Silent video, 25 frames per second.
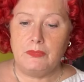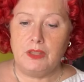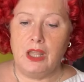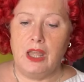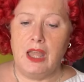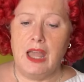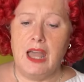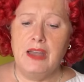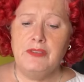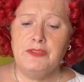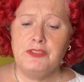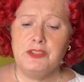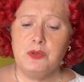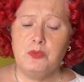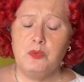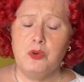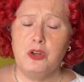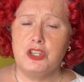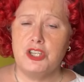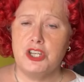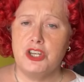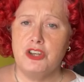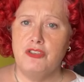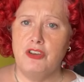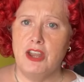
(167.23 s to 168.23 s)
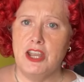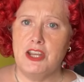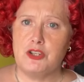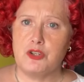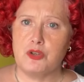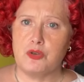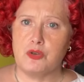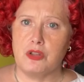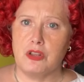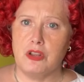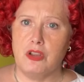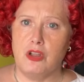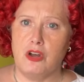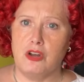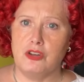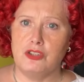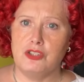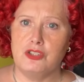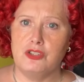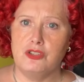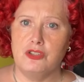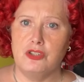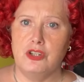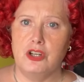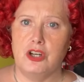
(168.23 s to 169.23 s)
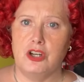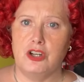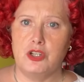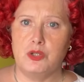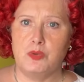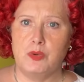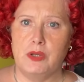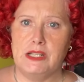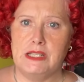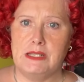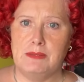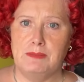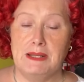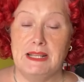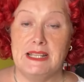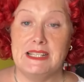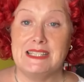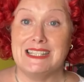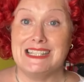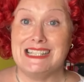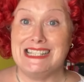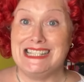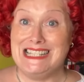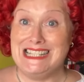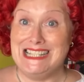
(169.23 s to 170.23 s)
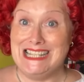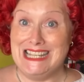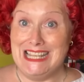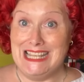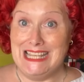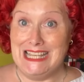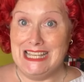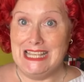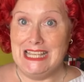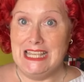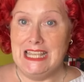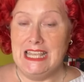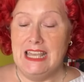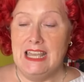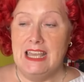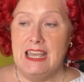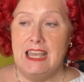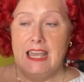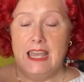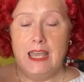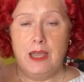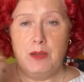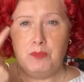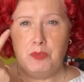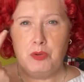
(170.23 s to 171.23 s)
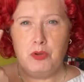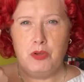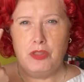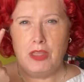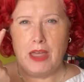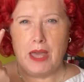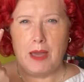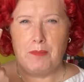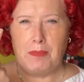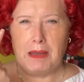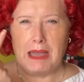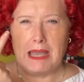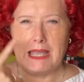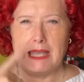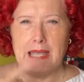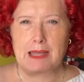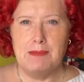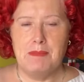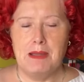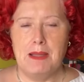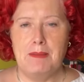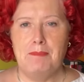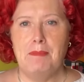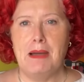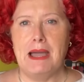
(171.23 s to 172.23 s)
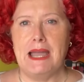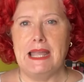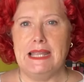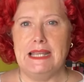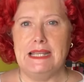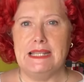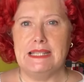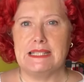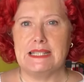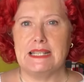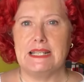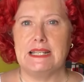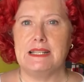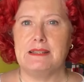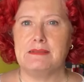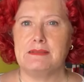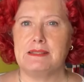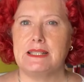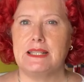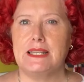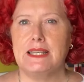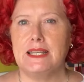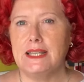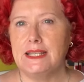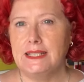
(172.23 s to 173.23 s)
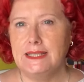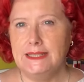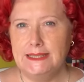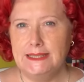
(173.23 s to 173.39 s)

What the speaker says: after watching Retro Claude doing her 20 minutes a day, it put that back in my mind, and I was like,